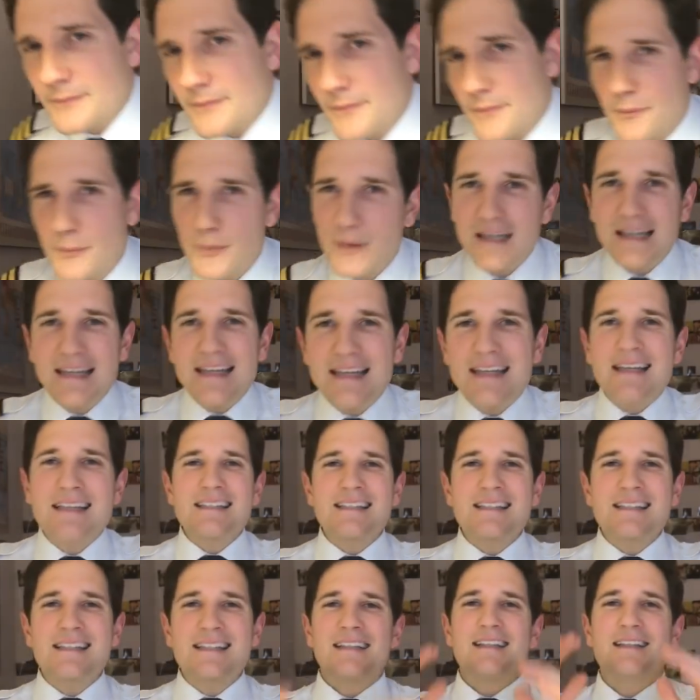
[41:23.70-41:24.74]

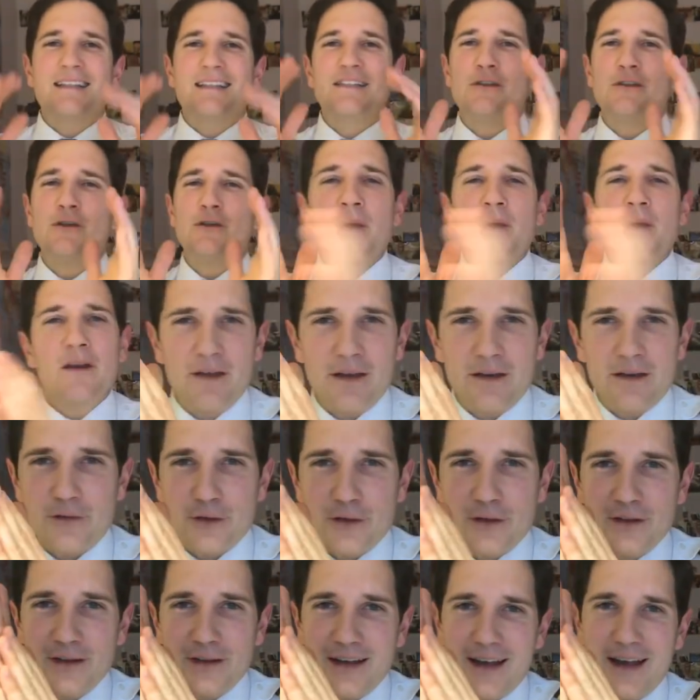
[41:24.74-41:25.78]
Please do me a
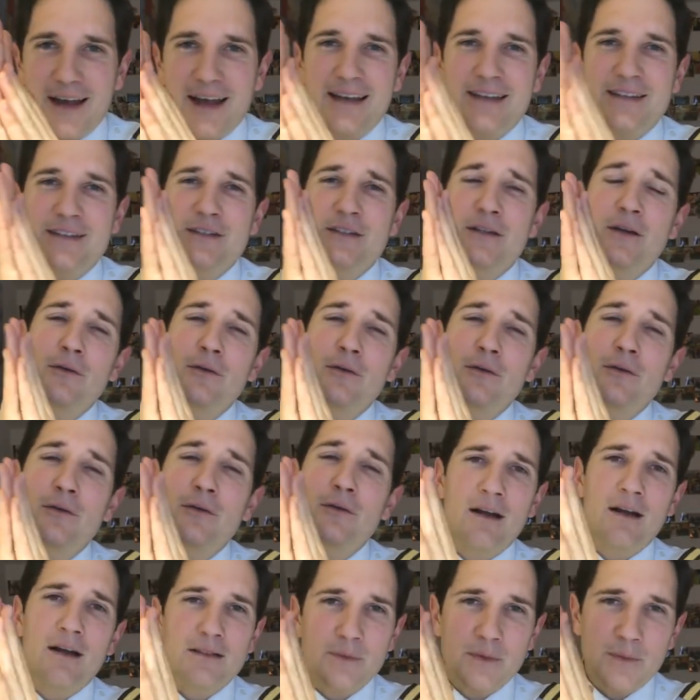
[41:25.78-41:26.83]
favor and don't
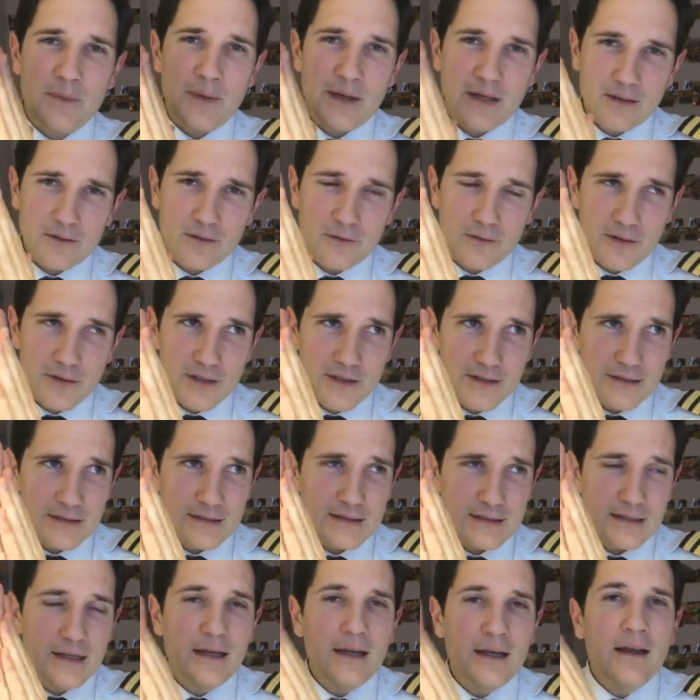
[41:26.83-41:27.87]
ask me medical
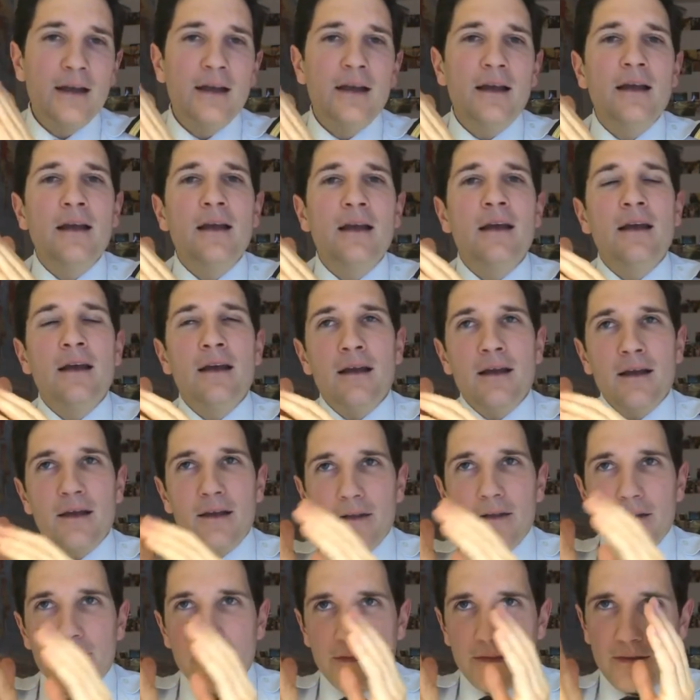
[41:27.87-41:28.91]
questions.
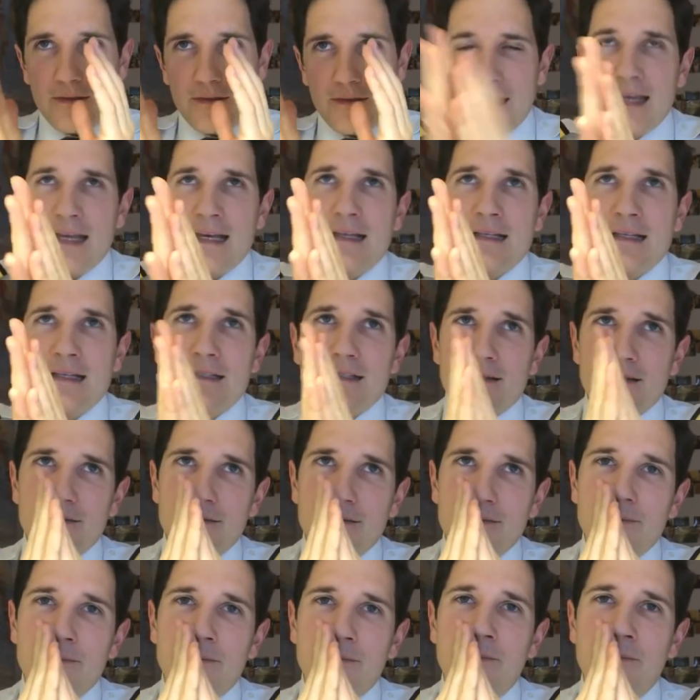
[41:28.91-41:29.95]
The thing is,
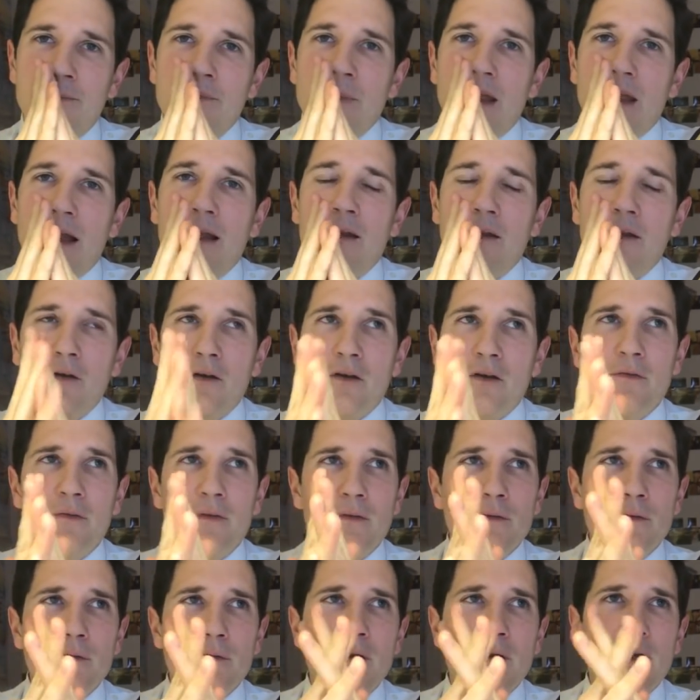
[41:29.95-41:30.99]
a lot of
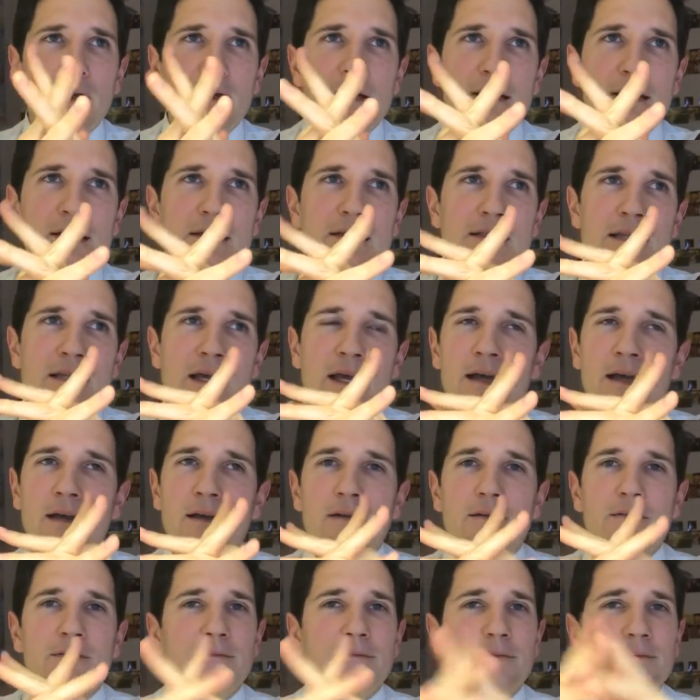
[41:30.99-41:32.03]
you guys
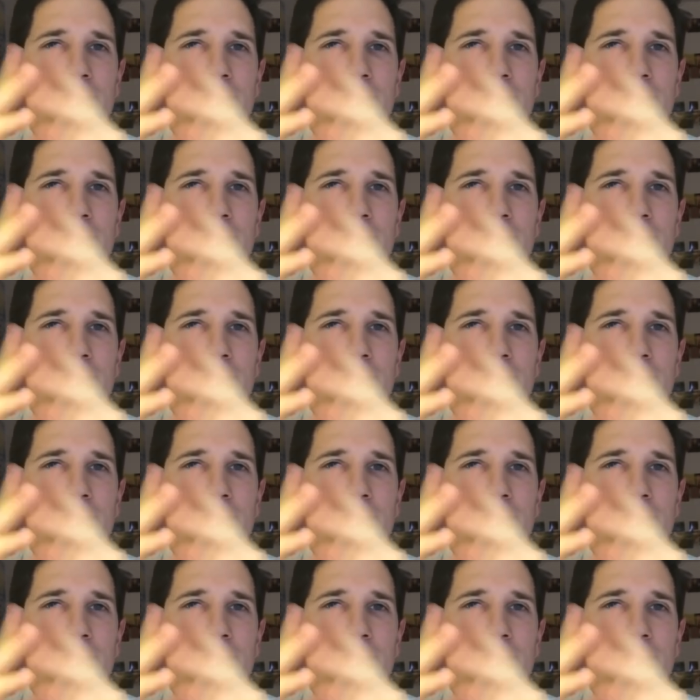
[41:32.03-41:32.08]
have